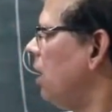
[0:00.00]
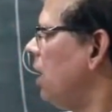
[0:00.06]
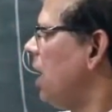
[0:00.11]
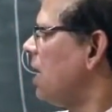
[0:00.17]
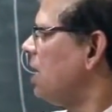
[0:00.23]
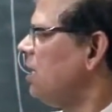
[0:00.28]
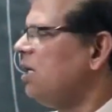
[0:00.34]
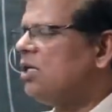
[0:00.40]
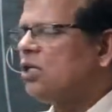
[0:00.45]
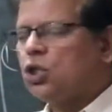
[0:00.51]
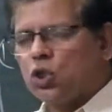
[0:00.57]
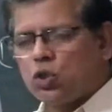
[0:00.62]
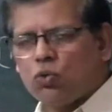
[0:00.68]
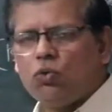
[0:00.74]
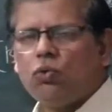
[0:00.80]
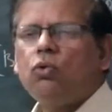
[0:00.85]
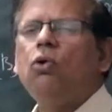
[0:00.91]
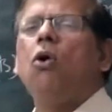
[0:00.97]
at least
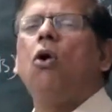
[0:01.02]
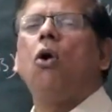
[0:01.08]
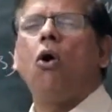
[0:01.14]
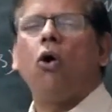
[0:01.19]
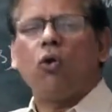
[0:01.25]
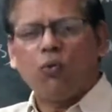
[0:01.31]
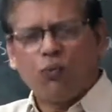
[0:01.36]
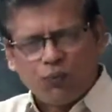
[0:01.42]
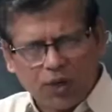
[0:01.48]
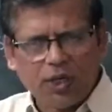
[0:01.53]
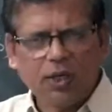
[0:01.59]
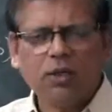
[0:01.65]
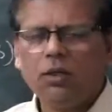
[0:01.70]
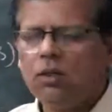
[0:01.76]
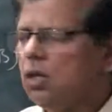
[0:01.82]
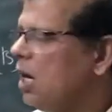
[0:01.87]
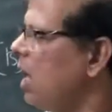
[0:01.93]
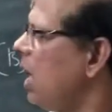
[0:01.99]
2 or
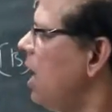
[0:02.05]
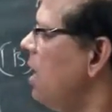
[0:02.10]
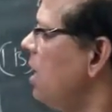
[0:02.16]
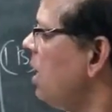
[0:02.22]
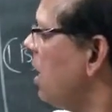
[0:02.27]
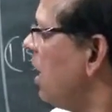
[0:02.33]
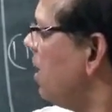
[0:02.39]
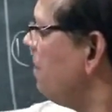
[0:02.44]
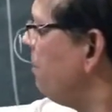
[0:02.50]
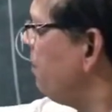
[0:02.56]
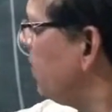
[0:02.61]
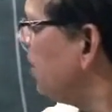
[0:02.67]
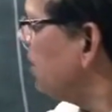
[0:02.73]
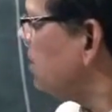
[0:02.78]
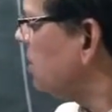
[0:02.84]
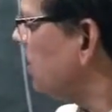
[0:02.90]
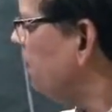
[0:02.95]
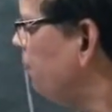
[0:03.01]
1, and every
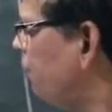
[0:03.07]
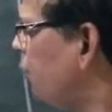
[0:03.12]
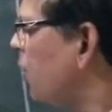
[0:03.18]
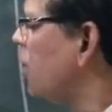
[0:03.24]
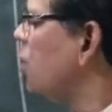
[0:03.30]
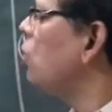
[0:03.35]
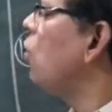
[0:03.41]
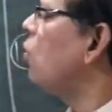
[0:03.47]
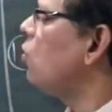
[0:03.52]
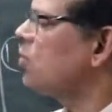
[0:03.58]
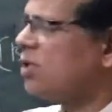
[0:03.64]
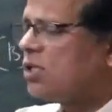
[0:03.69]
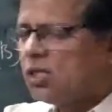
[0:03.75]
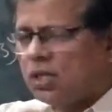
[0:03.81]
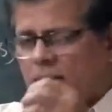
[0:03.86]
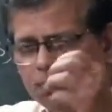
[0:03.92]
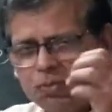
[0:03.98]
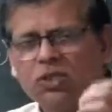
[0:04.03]
subpoint or
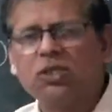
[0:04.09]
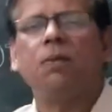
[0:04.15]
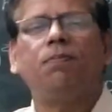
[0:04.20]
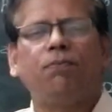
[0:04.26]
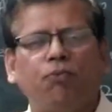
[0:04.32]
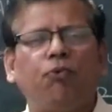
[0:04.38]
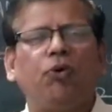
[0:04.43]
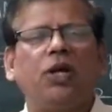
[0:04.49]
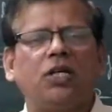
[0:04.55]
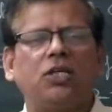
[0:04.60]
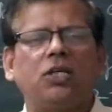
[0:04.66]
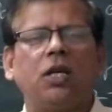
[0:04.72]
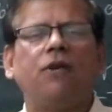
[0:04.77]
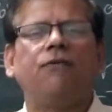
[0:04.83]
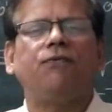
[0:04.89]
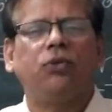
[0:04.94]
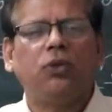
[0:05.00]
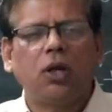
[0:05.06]
some subpoints,
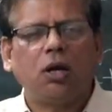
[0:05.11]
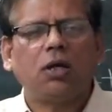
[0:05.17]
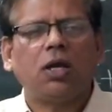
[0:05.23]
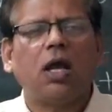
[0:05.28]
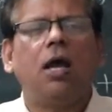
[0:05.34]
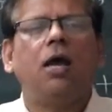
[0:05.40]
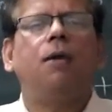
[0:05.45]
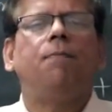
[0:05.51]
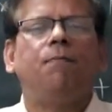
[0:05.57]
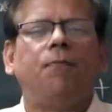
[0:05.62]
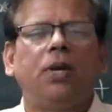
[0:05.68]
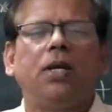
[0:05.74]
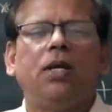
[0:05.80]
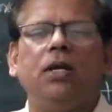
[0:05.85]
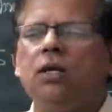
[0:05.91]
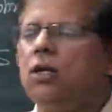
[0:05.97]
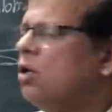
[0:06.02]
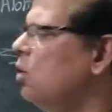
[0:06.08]
if not
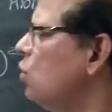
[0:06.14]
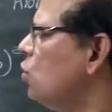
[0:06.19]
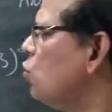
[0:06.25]
every,